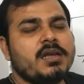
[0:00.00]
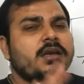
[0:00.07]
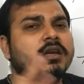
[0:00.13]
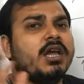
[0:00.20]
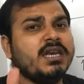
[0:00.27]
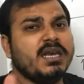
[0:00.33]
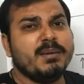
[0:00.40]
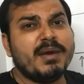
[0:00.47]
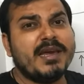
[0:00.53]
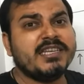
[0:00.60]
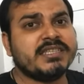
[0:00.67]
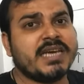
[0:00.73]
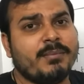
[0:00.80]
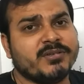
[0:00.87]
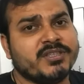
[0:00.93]
Now in
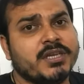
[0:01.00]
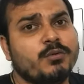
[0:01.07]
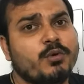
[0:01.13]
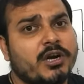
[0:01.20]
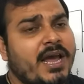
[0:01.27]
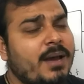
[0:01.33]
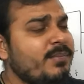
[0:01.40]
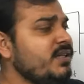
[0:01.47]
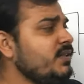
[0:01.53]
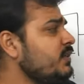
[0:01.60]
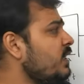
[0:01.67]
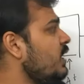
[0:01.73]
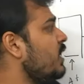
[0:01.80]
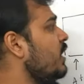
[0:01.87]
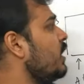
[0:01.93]
image captioning, what
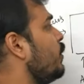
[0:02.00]
happens?